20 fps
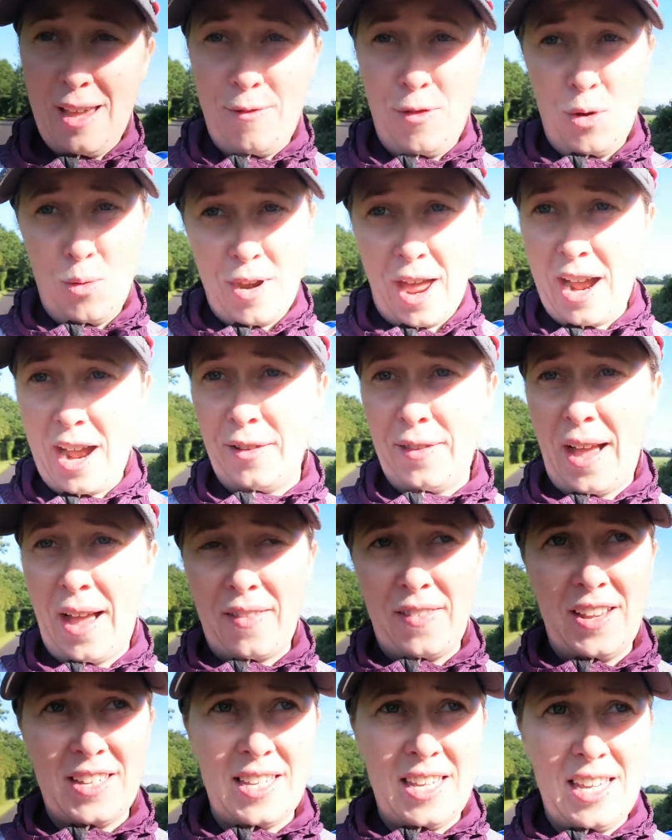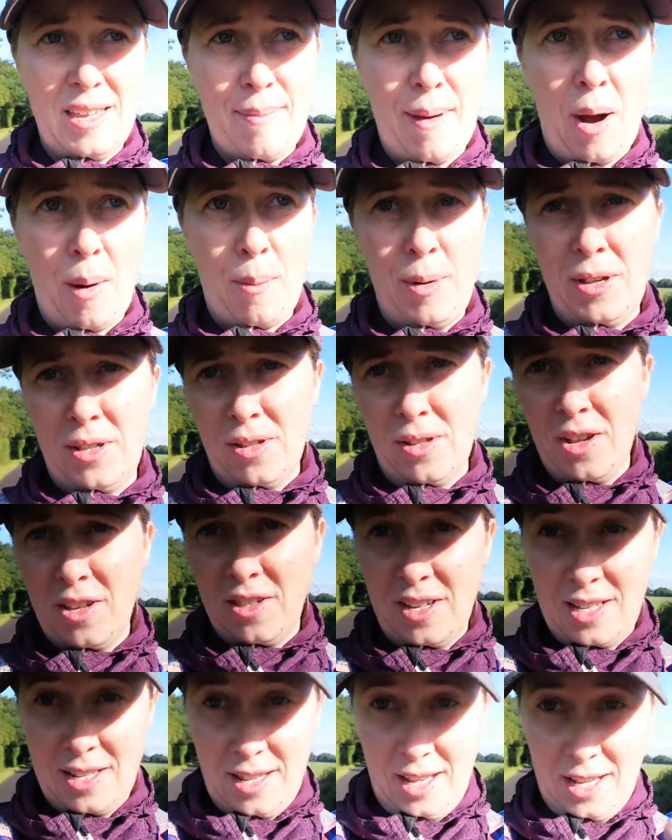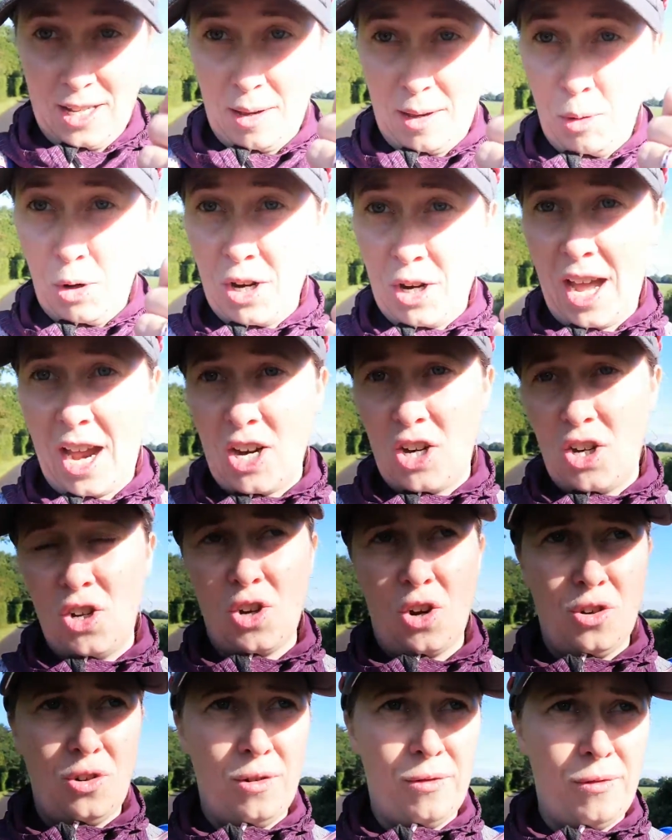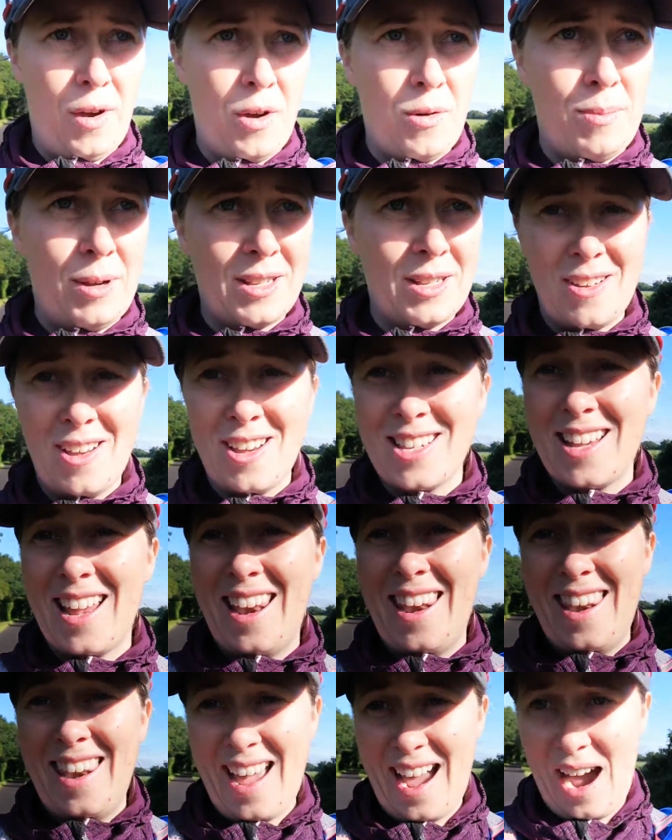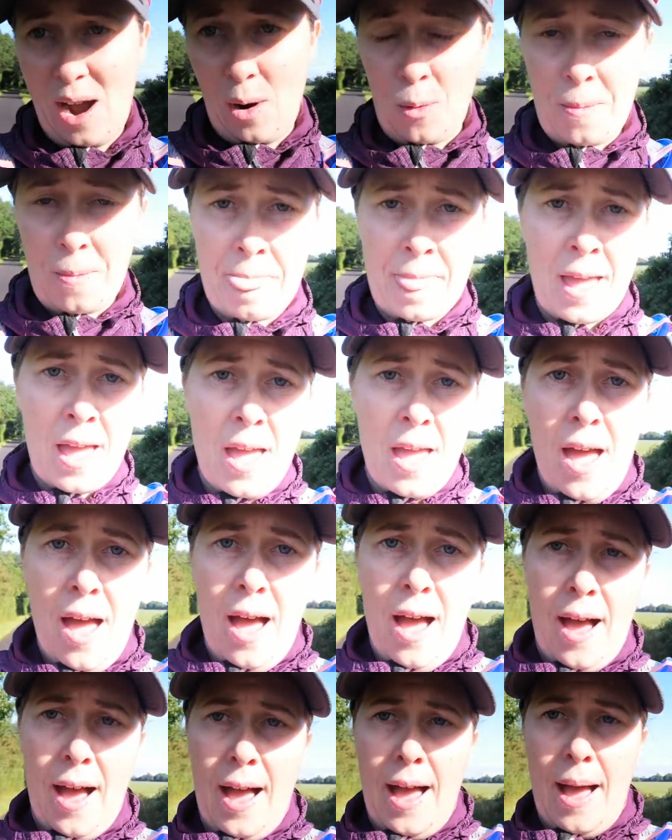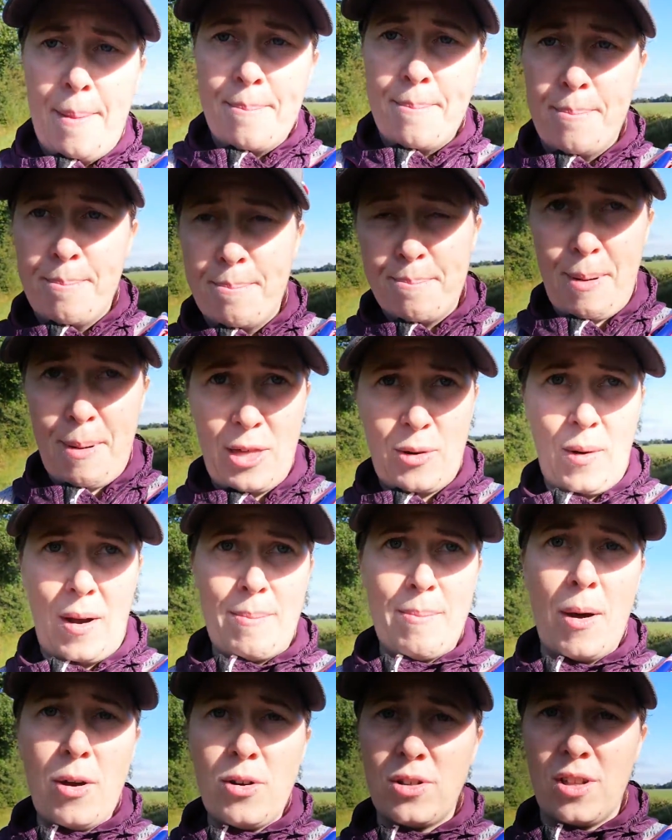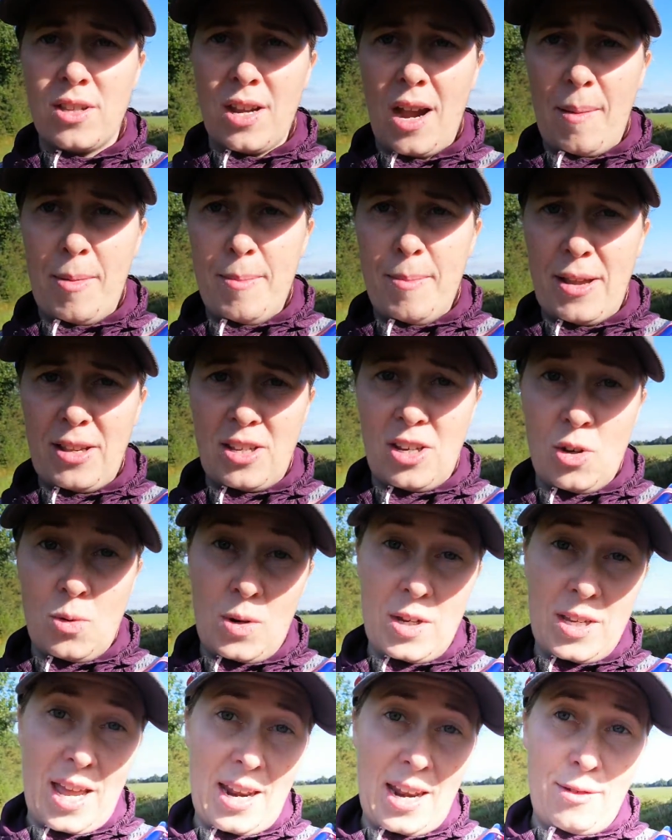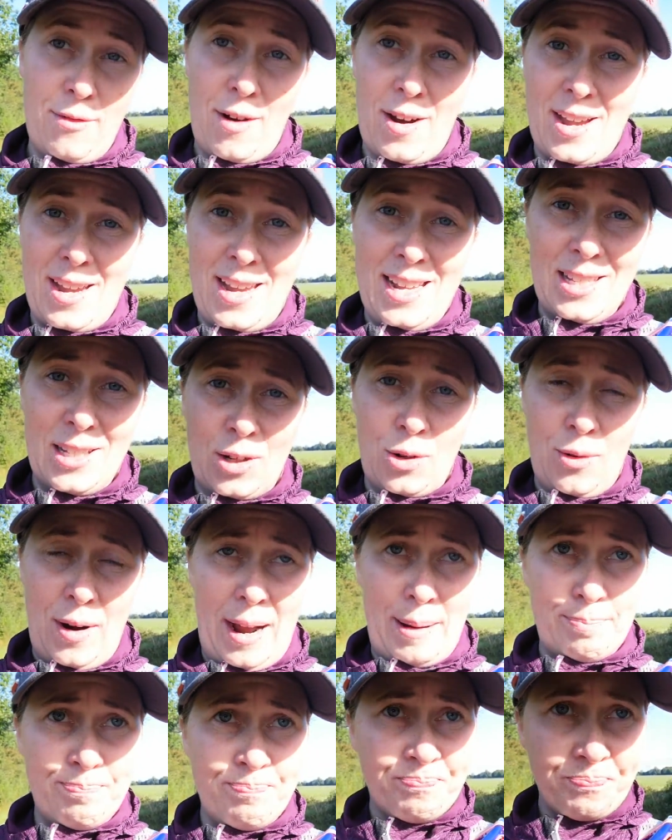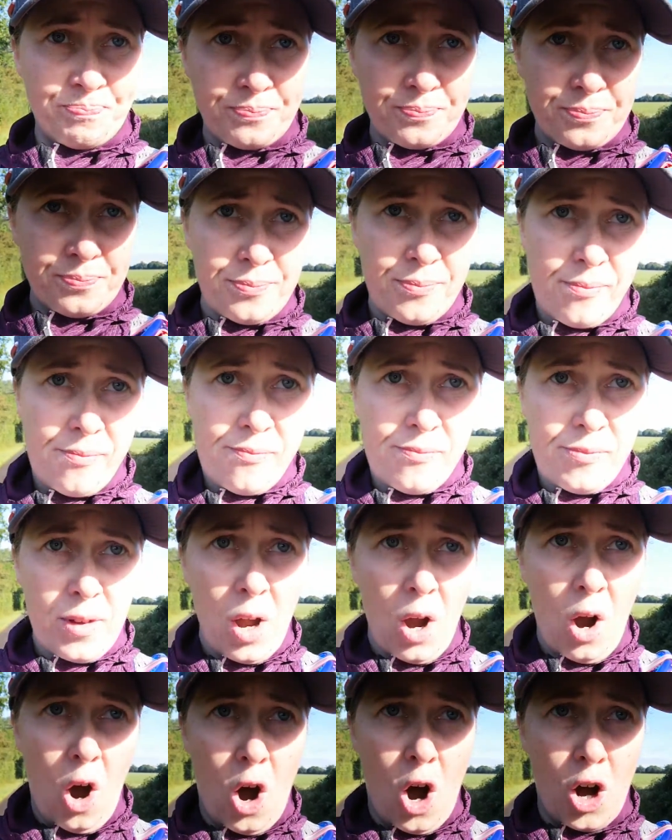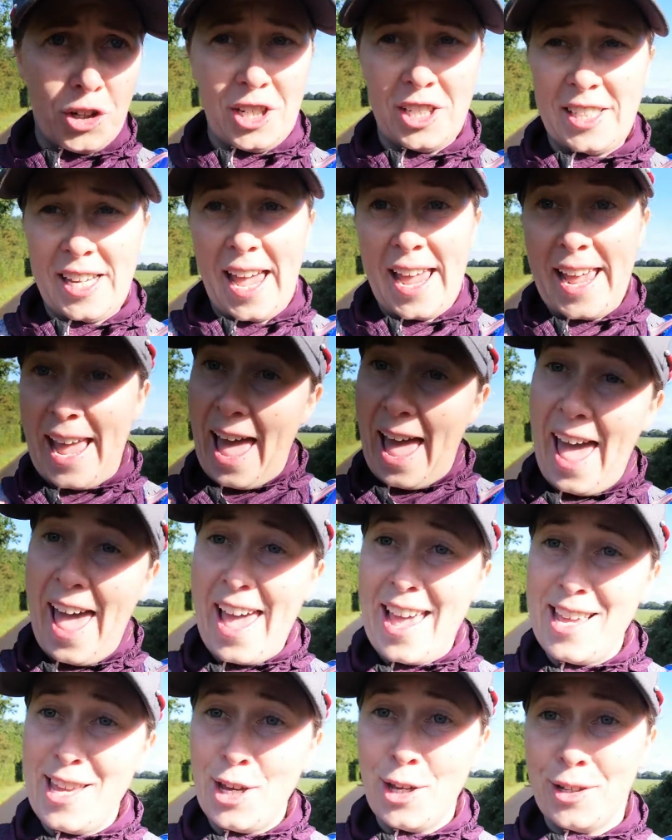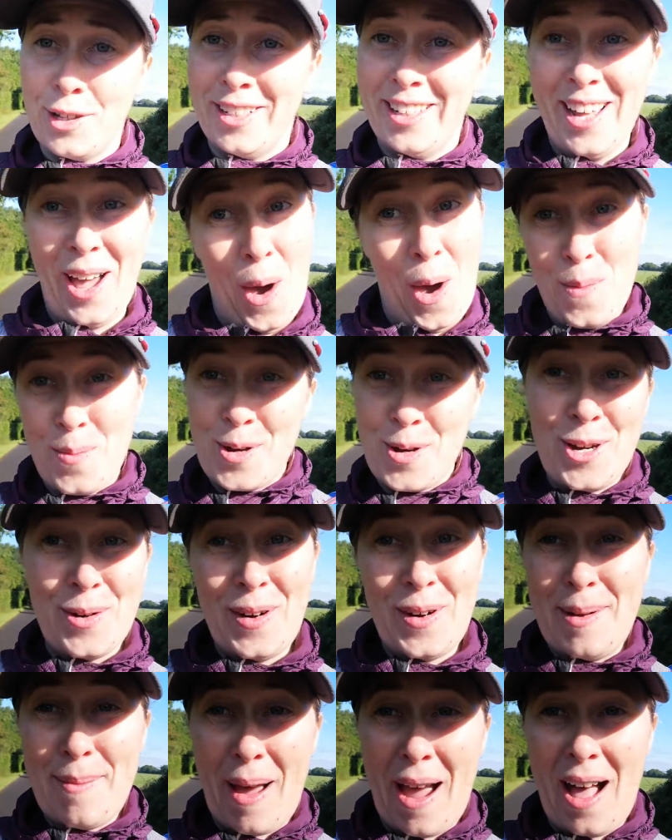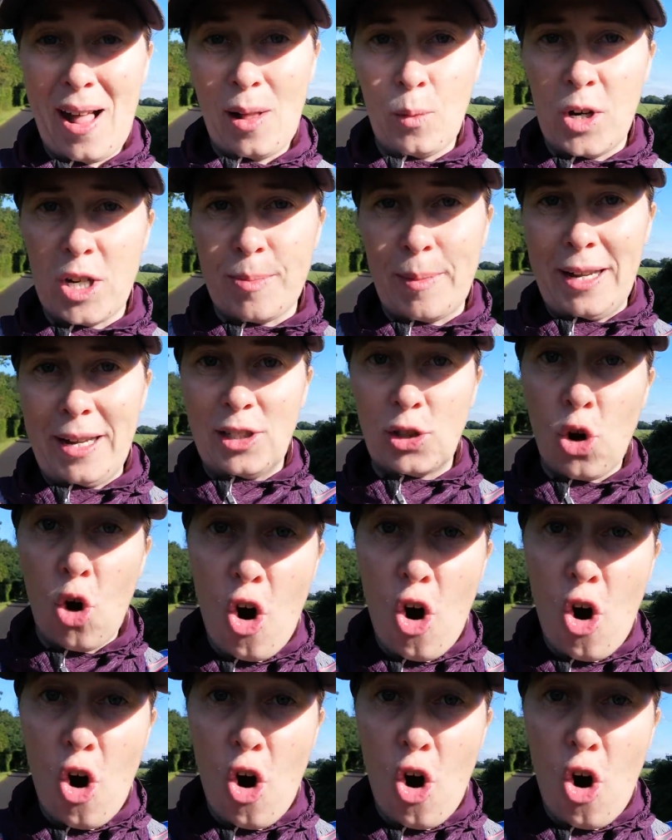if you nail down this email business, this communications on your phone business now. By the way, most of the time the messages we send via Instagram are to say, hey, open your email, which means,